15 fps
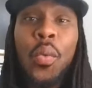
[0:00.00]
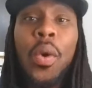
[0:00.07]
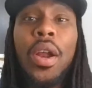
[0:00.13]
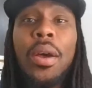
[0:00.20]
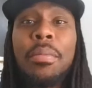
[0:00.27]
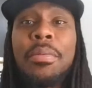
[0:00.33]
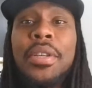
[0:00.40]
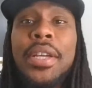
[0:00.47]

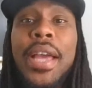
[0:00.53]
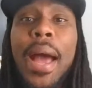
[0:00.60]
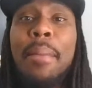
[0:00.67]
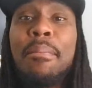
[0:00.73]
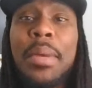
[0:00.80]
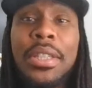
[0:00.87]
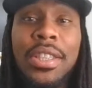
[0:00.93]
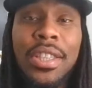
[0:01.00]
What up? You
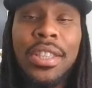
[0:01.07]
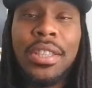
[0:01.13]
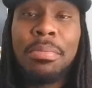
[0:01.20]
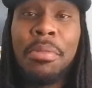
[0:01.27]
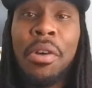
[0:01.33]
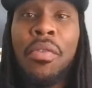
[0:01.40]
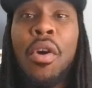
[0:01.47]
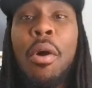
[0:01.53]
got Mr.
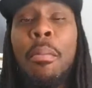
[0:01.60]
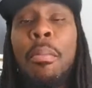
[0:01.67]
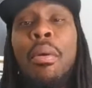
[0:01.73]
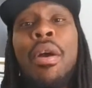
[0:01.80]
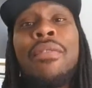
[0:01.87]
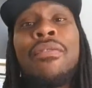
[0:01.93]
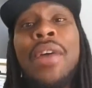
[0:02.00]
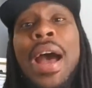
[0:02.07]
Smith,
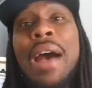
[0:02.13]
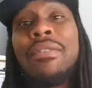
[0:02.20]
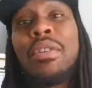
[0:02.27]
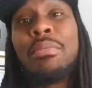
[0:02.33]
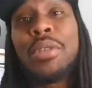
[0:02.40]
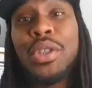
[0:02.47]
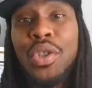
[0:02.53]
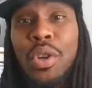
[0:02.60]
.5 of
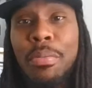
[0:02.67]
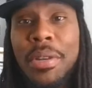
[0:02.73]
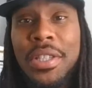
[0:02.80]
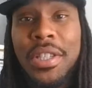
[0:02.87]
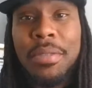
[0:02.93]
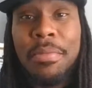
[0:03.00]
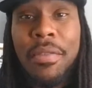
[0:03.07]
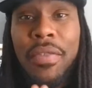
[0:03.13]
Mr. and
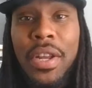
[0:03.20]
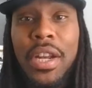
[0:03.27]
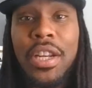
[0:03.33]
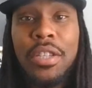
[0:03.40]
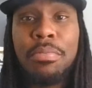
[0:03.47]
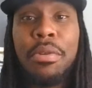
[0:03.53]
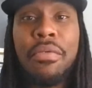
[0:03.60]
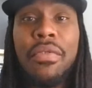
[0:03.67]
Mrs. Smith. And in
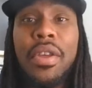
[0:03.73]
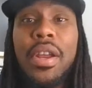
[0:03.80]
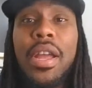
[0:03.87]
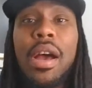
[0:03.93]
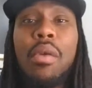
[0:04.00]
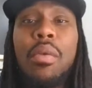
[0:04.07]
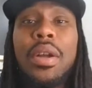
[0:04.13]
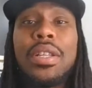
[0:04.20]
this brief
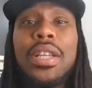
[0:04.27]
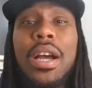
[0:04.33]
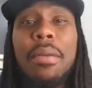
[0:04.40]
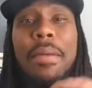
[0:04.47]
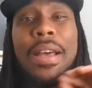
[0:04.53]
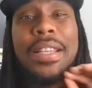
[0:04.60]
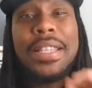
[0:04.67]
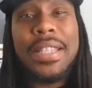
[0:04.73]
video, I want to talk
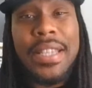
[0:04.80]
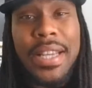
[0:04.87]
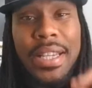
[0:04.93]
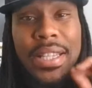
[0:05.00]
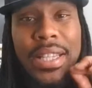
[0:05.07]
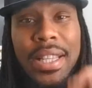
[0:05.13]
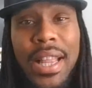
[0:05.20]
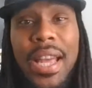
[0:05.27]
about
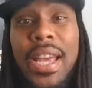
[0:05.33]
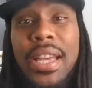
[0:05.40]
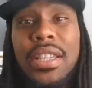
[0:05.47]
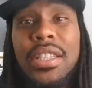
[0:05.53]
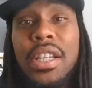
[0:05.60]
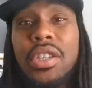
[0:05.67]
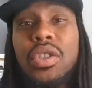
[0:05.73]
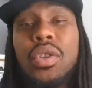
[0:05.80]
six
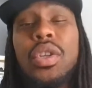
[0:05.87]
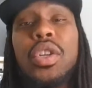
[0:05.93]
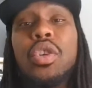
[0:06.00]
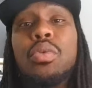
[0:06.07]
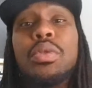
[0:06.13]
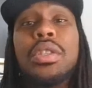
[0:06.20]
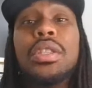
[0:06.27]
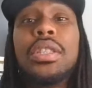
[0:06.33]
things that you can
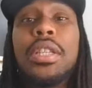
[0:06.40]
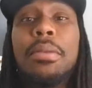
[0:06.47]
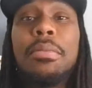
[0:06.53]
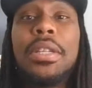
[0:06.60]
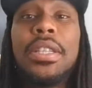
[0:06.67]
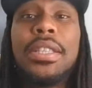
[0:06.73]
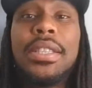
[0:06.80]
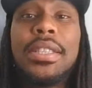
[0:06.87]
do with your
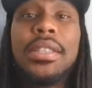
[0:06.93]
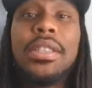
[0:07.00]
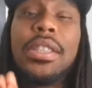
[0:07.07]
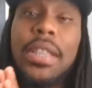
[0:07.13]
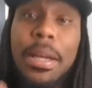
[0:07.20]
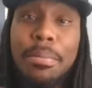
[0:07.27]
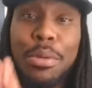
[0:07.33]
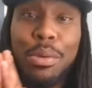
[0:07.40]
stimulus
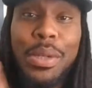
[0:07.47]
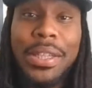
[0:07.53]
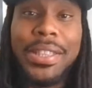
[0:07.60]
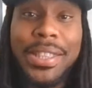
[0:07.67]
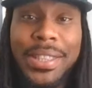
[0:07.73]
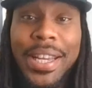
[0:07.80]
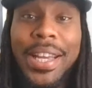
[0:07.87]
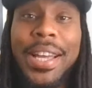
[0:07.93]

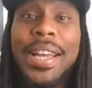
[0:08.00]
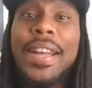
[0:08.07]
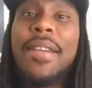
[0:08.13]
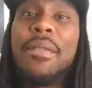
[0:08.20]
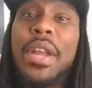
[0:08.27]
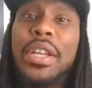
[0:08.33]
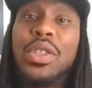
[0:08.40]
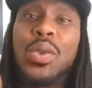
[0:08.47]
stimulus check
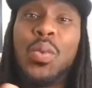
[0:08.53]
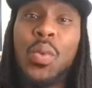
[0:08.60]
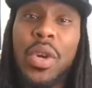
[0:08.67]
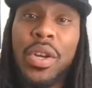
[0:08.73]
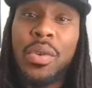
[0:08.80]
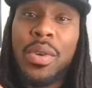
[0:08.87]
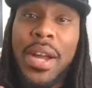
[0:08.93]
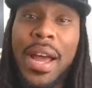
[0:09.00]
that you
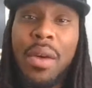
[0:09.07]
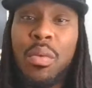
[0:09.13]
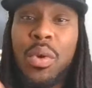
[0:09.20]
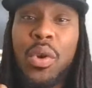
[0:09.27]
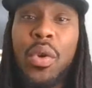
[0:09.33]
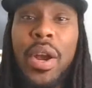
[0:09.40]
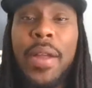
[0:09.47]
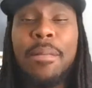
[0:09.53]
will not
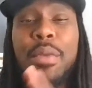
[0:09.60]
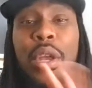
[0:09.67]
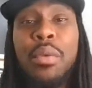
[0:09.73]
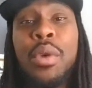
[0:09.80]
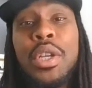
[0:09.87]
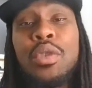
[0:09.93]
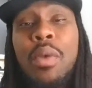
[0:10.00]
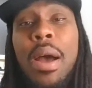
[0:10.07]
regret.
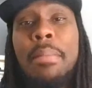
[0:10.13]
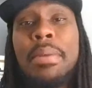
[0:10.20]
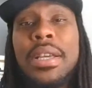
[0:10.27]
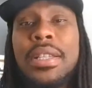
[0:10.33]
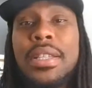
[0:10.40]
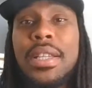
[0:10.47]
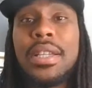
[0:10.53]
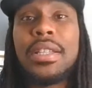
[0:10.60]
And the reason why I
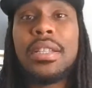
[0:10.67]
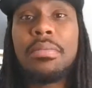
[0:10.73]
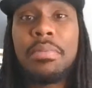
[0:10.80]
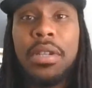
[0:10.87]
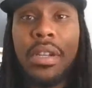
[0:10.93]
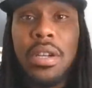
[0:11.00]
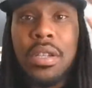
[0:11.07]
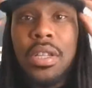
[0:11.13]
picked six is
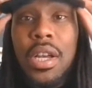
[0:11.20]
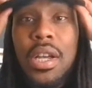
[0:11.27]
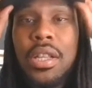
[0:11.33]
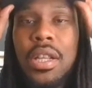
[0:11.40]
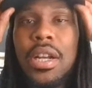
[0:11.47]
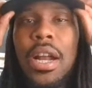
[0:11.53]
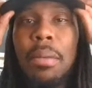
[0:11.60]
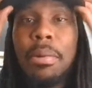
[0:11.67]
because
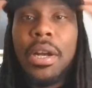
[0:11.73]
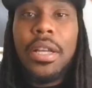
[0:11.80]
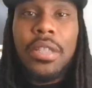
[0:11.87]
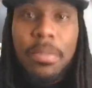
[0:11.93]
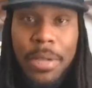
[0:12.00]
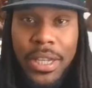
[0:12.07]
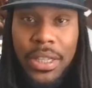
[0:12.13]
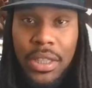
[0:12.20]
the number
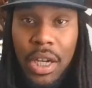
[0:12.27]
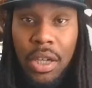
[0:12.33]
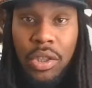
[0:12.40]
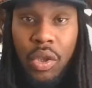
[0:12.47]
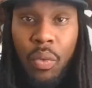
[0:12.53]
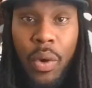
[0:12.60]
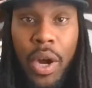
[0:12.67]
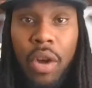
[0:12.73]
that's being
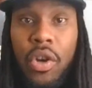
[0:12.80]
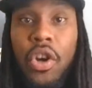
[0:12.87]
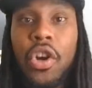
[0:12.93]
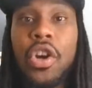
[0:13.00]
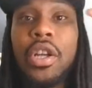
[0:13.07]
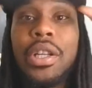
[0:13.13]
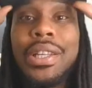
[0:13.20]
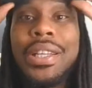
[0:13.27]
tossed around
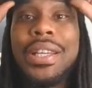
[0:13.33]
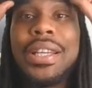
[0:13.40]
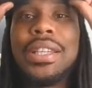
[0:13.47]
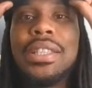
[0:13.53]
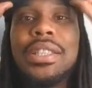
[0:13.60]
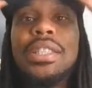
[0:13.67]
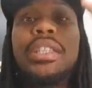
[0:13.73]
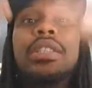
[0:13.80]
currently
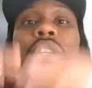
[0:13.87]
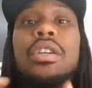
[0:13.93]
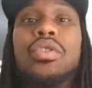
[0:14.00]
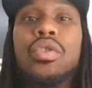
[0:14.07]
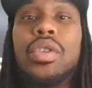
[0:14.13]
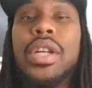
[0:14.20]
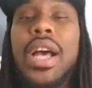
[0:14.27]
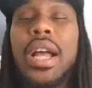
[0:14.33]
is
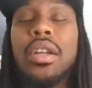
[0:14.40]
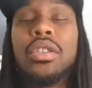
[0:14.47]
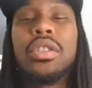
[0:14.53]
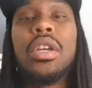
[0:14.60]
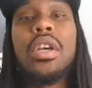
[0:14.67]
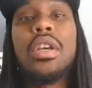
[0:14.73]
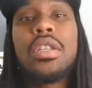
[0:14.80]
$600.